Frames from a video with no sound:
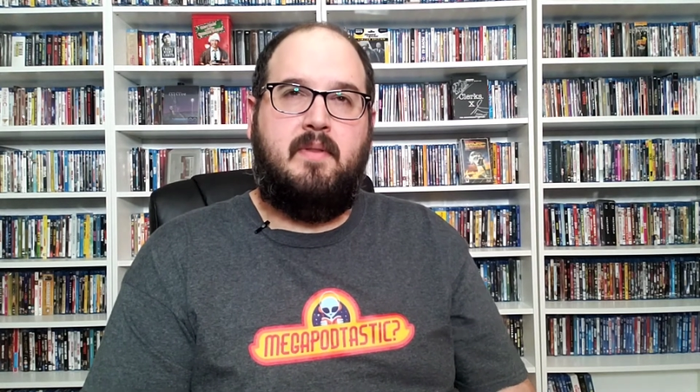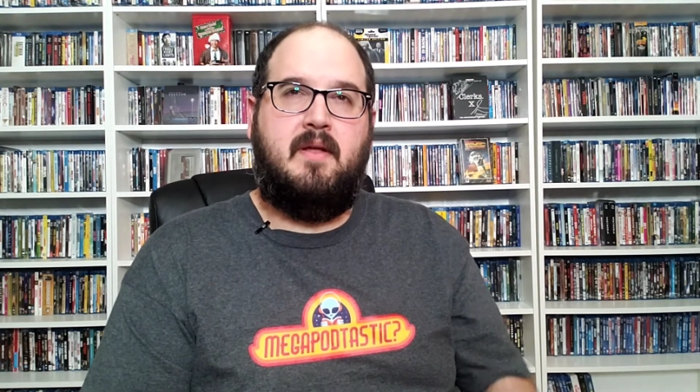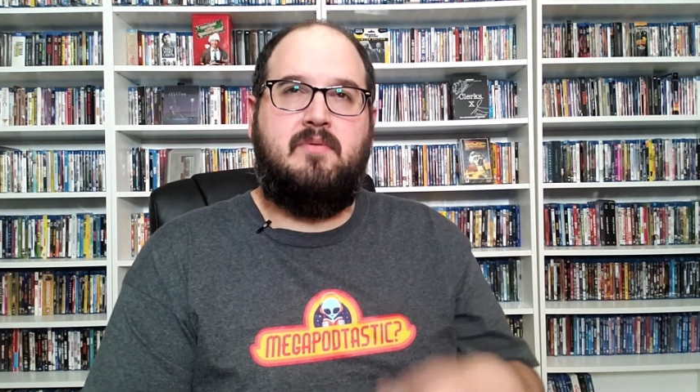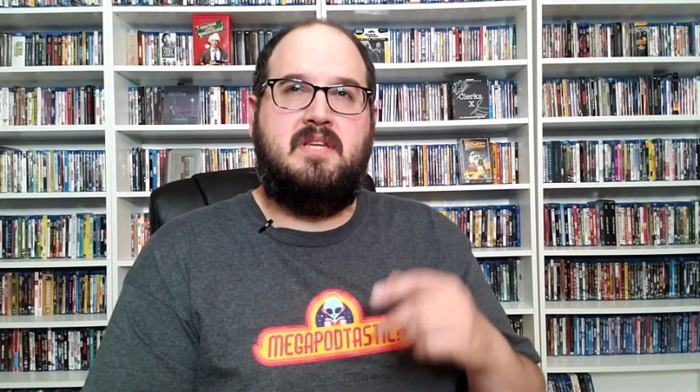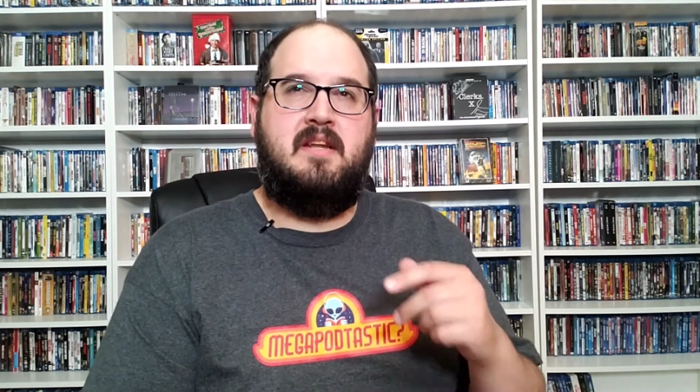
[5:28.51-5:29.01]
but
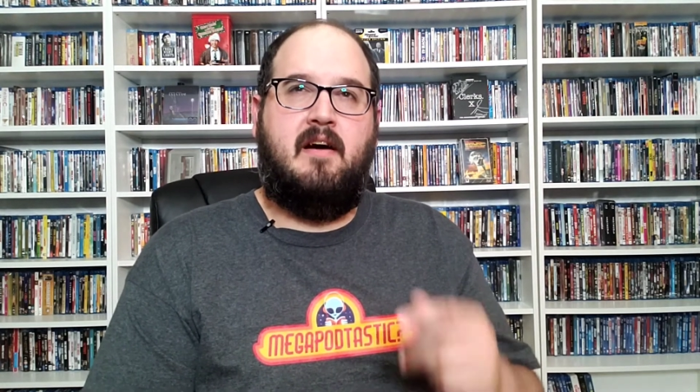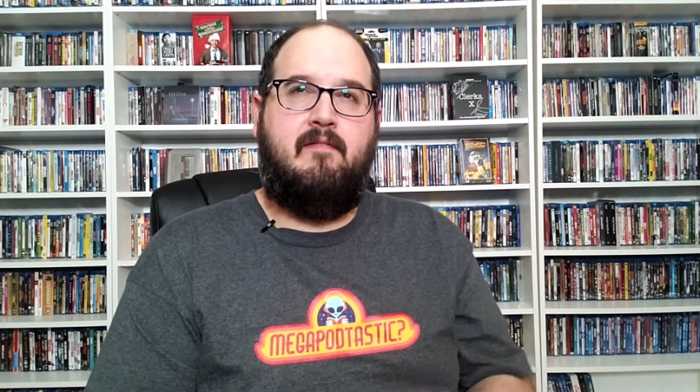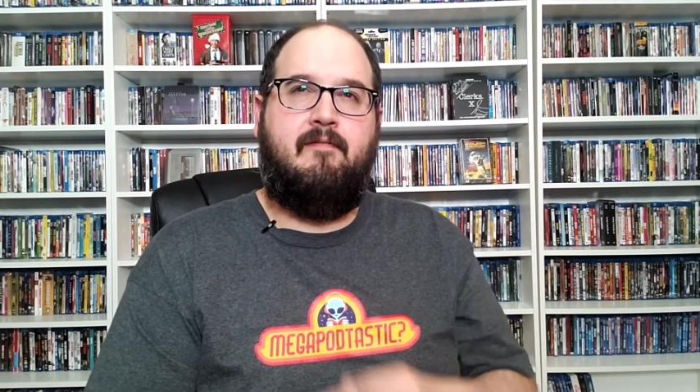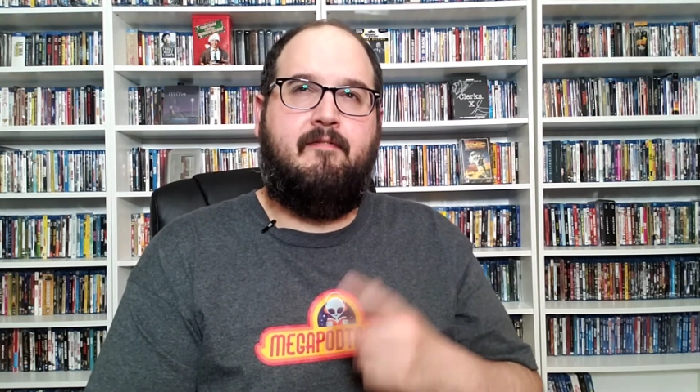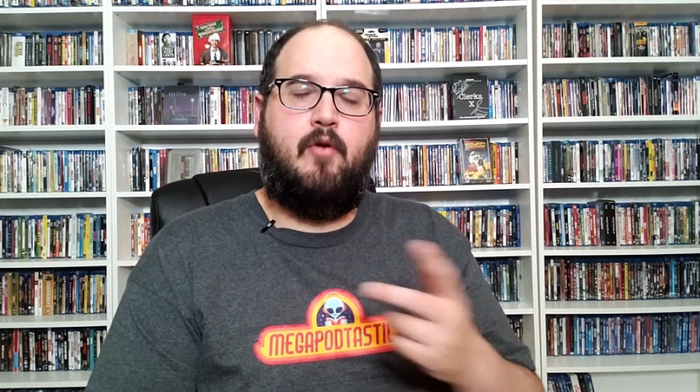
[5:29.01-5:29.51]
there was
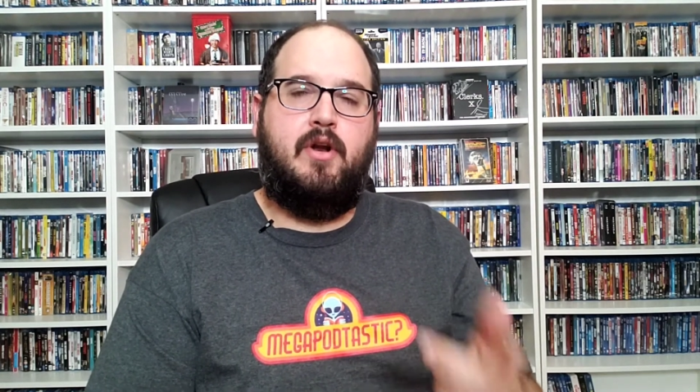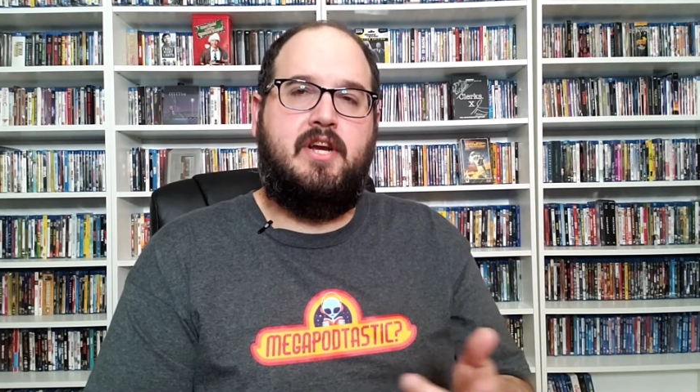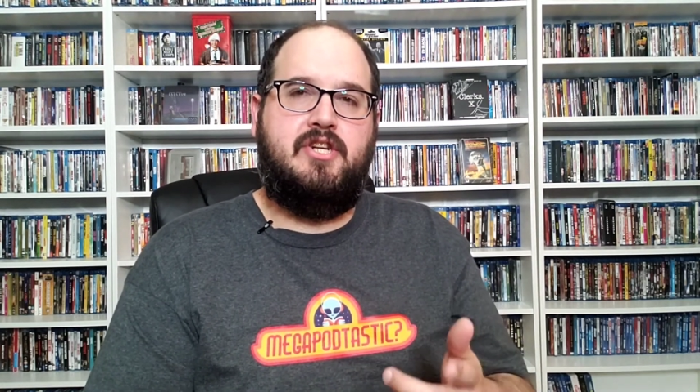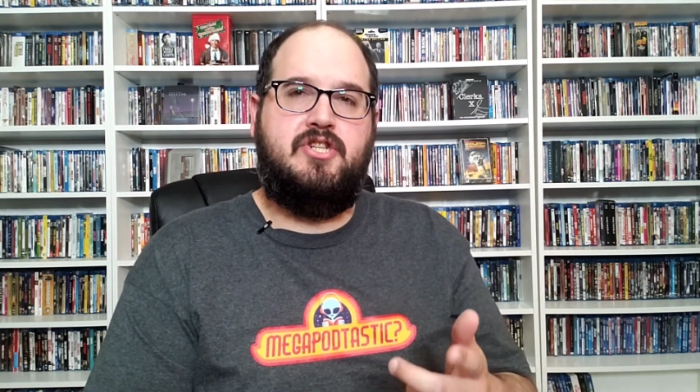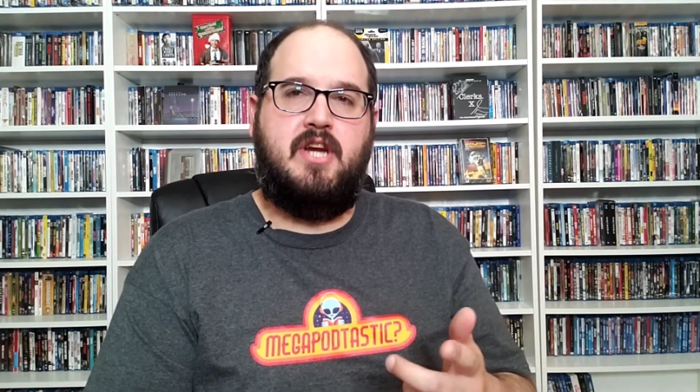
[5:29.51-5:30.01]
enough
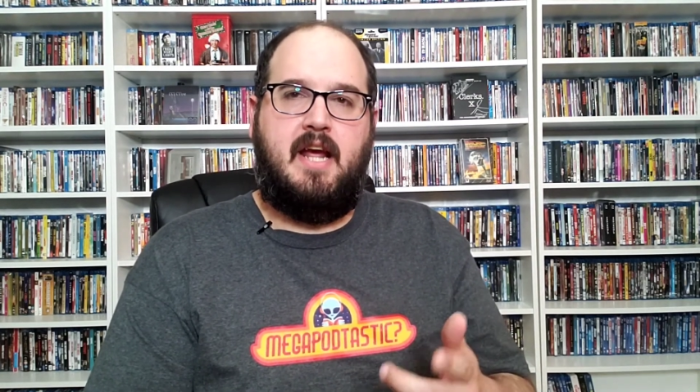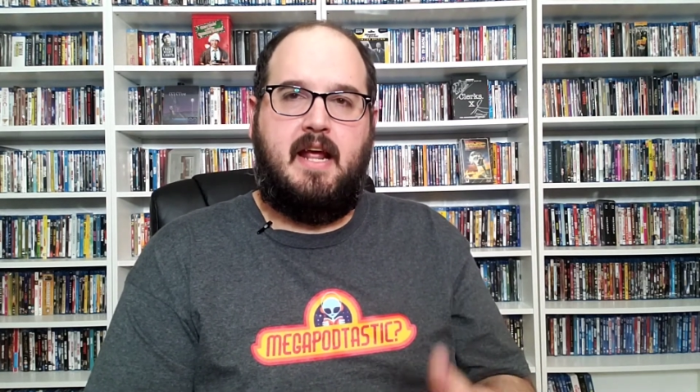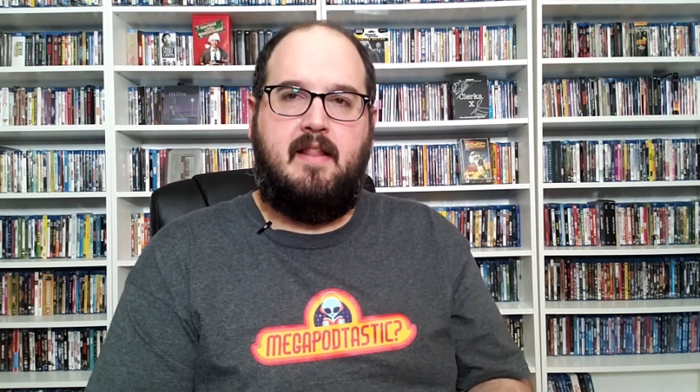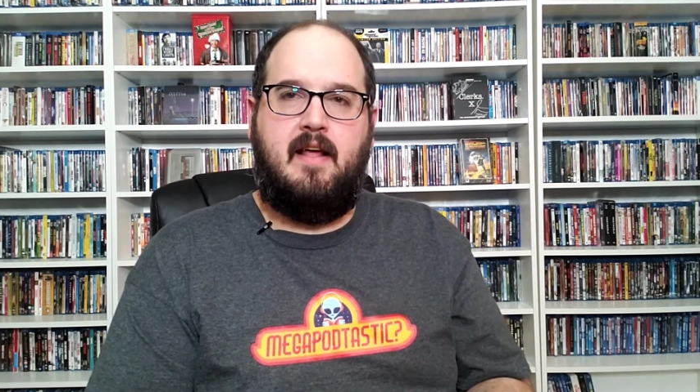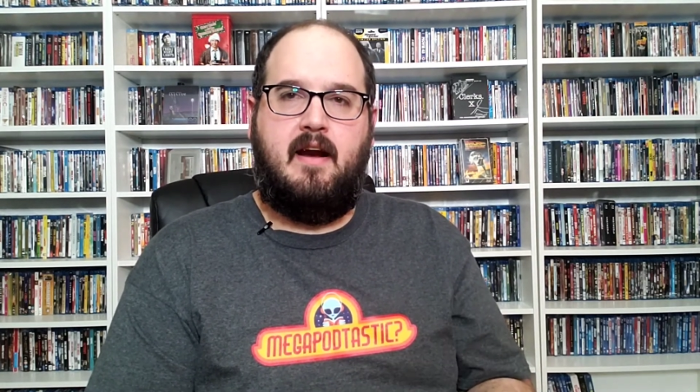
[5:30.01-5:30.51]
footage
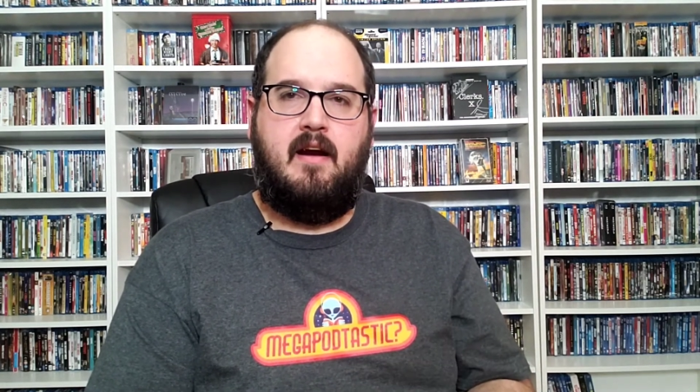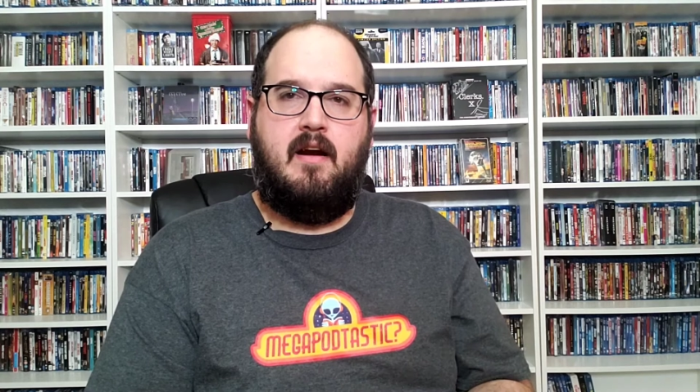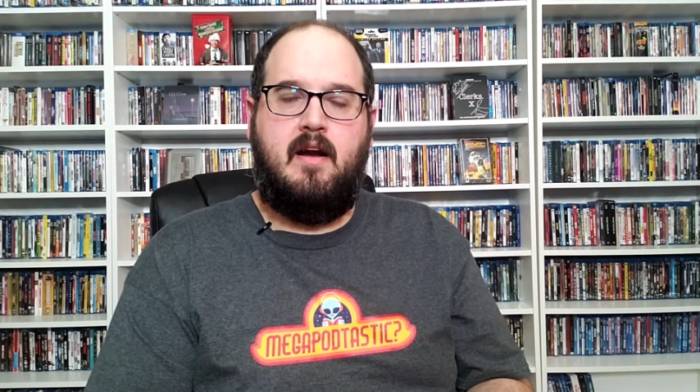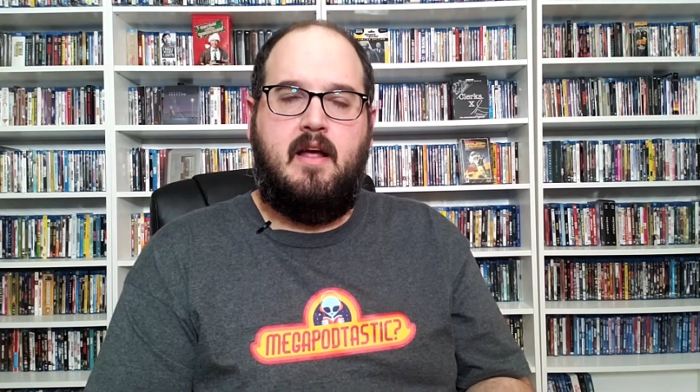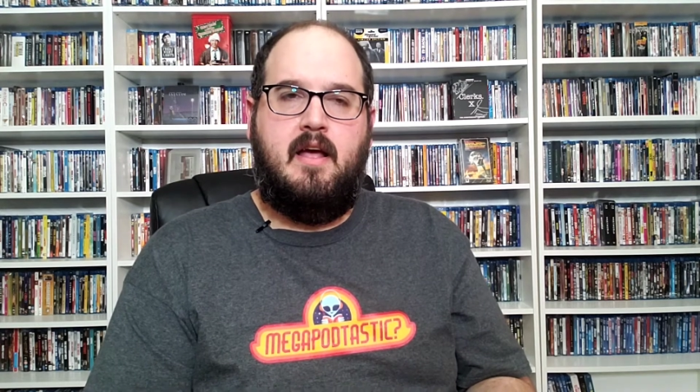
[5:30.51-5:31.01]
in there